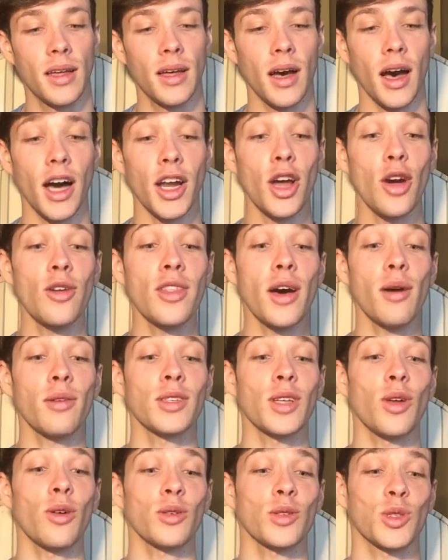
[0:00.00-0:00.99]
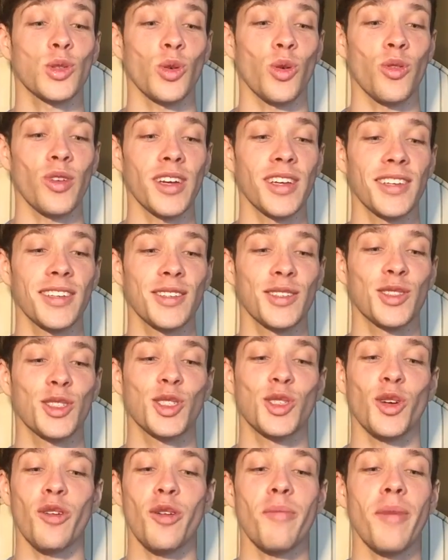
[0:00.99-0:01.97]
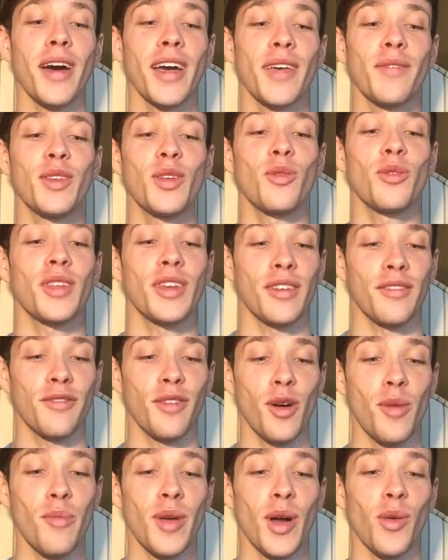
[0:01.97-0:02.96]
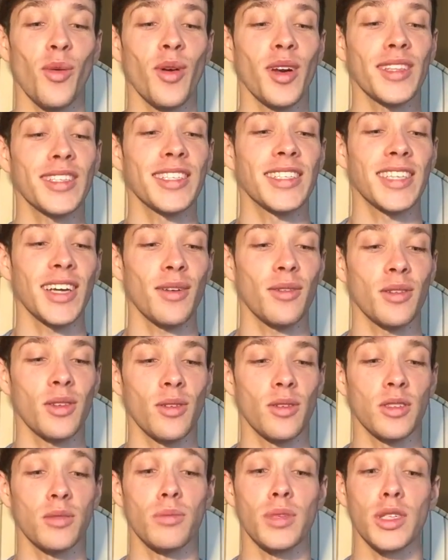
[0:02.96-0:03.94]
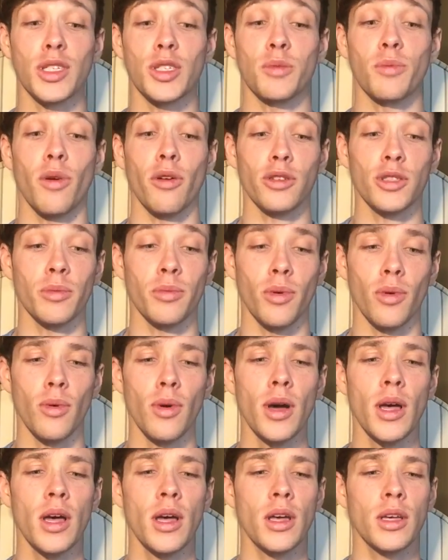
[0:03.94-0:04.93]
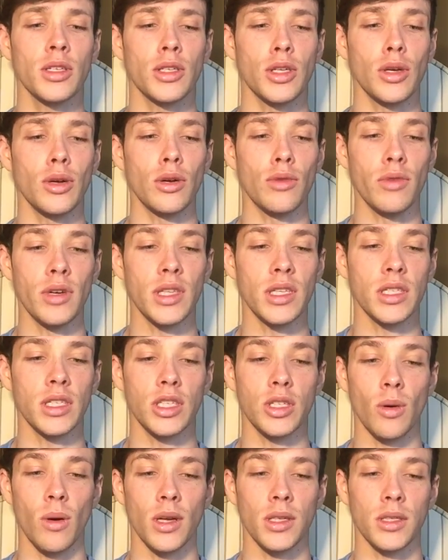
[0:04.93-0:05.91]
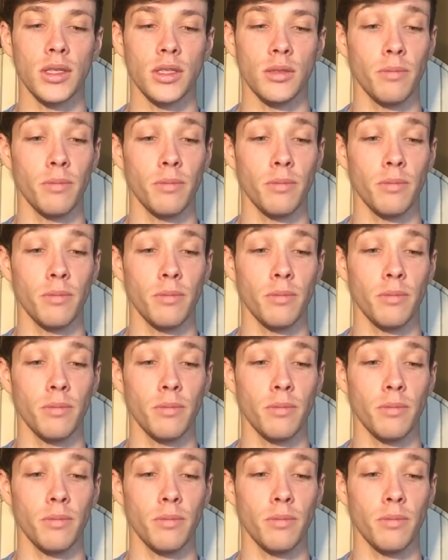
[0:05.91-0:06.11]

I know that was a long story. Sorry about giving you all the info, but I wanted to tell you as much as possible so you could read the situation as